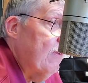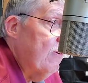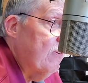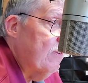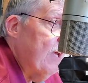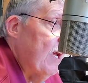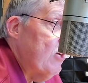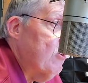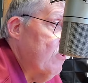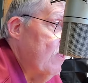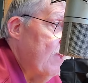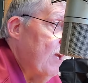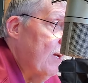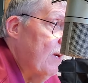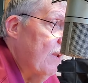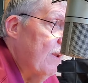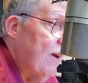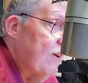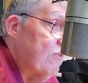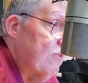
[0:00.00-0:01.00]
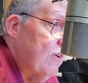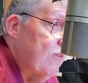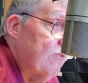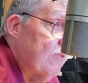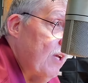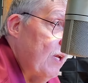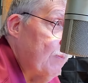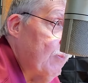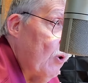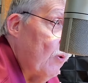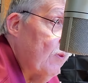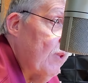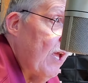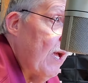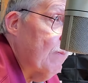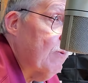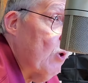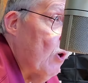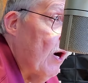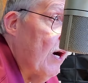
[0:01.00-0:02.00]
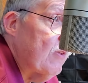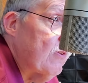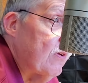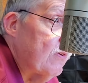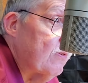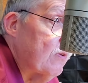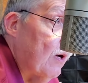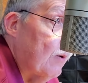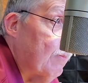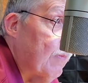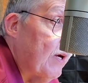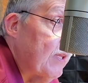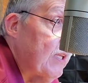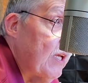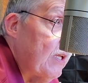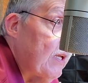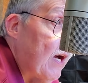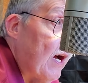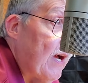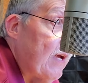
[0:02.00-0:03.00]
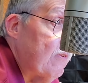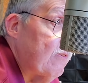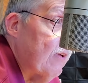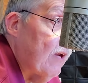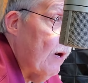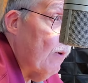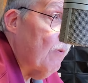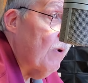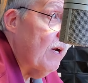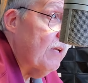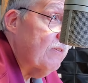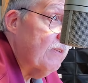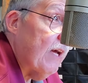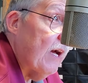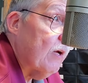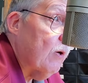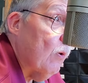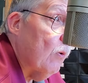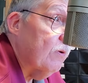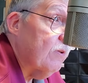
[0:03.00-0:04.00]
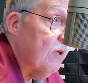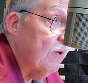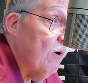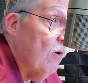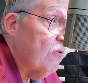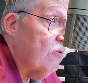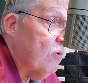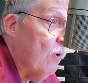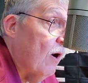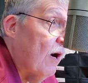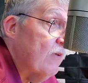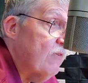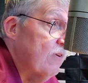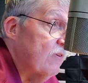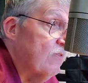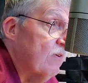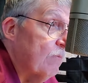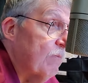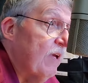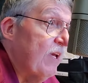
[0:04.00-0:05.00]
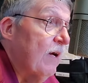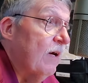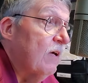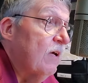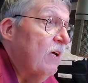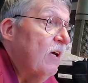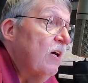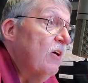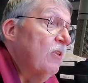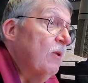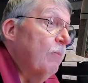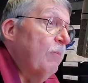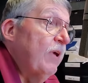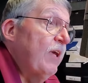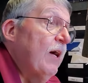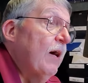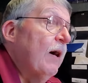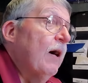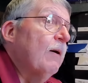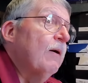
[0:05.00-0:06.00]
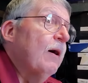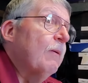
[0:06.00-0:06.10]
station, they got a nice gazebo, and they have concerts on Monday nights, and I want to start going to those concerts to be a